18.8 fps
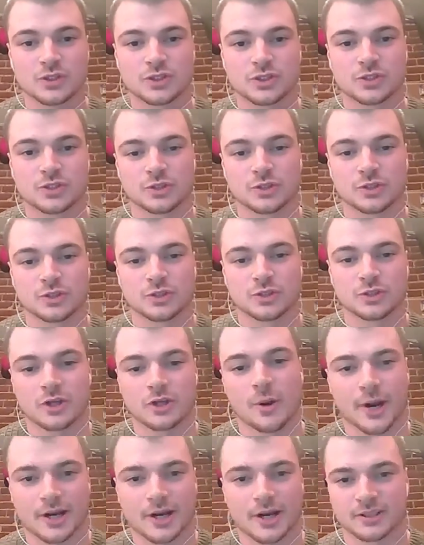to go
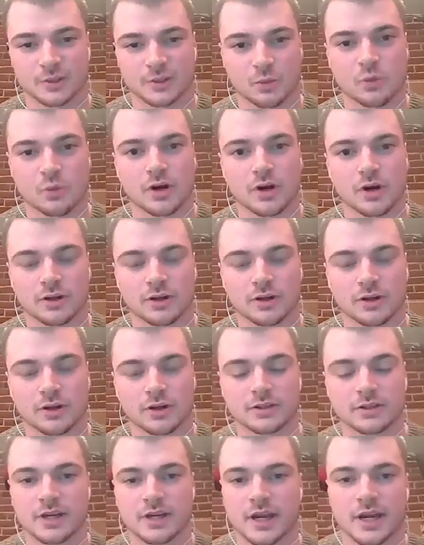out in the world
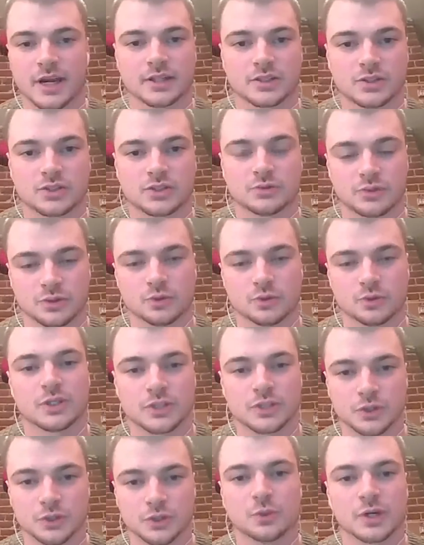and to do what
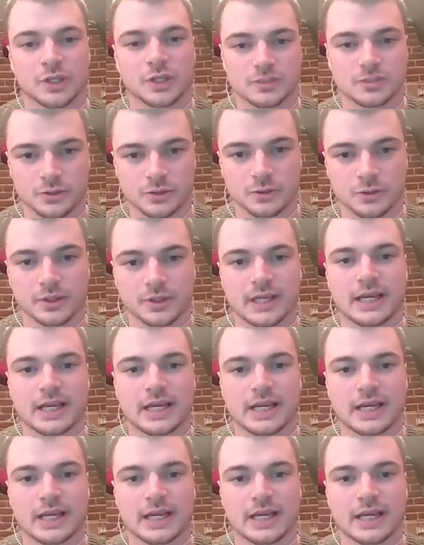you want to do,